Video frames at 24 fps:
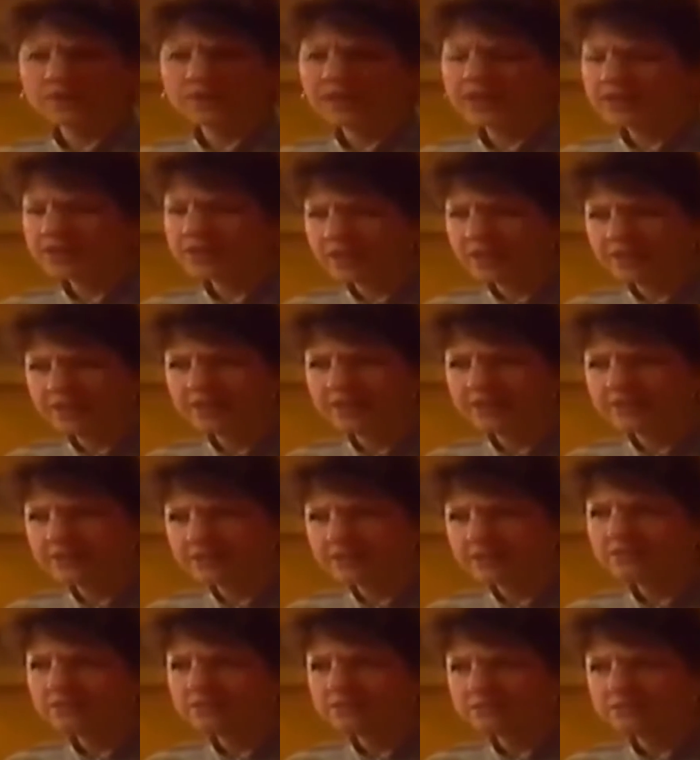Well, that guy down
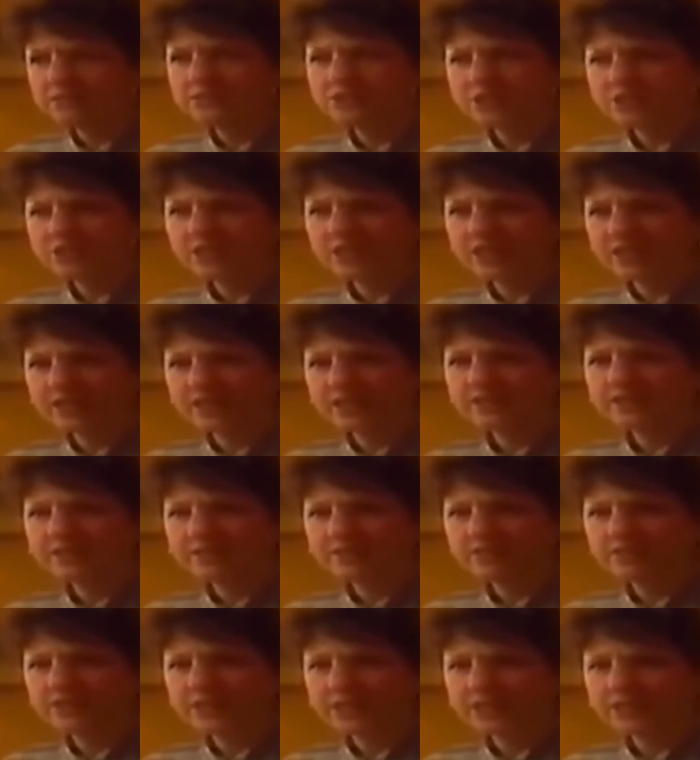there just got his
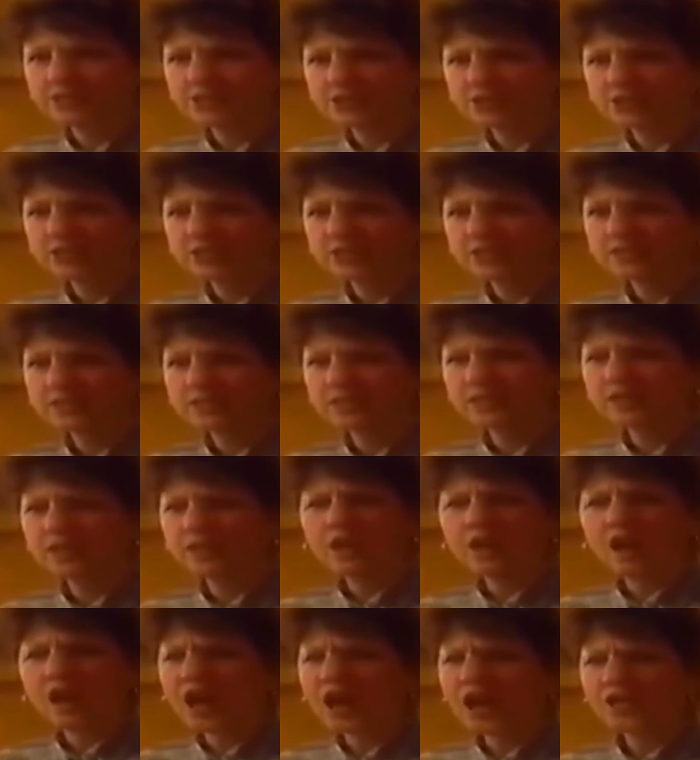invitation. He
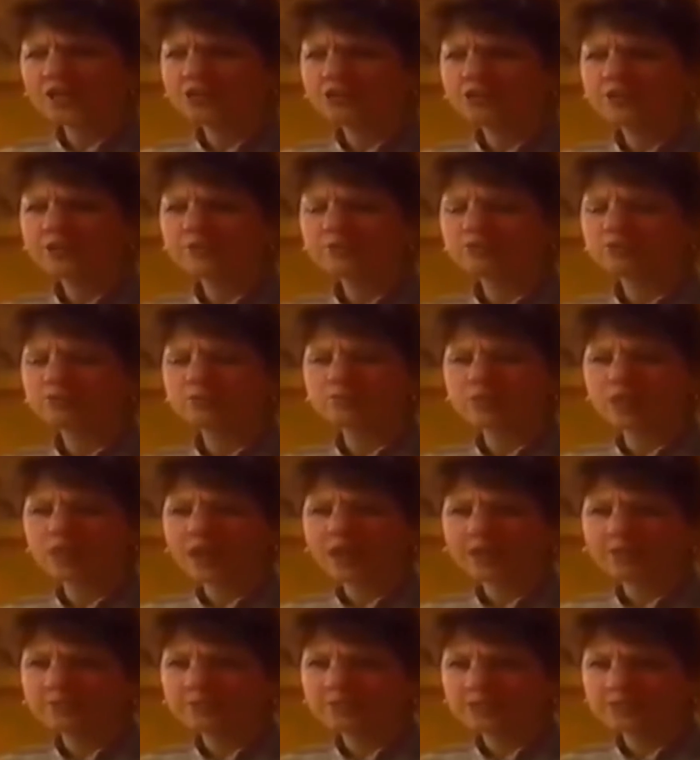said, I knew him from
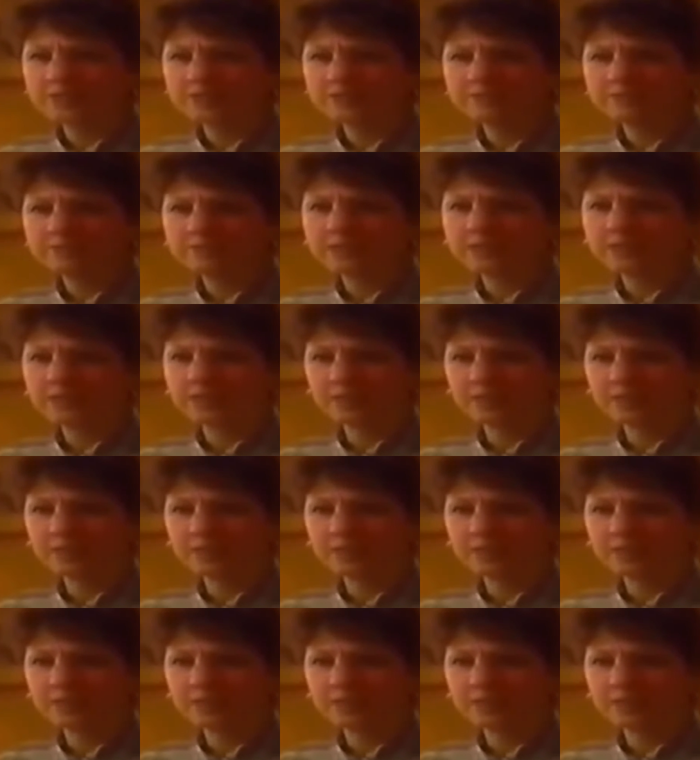Lyman.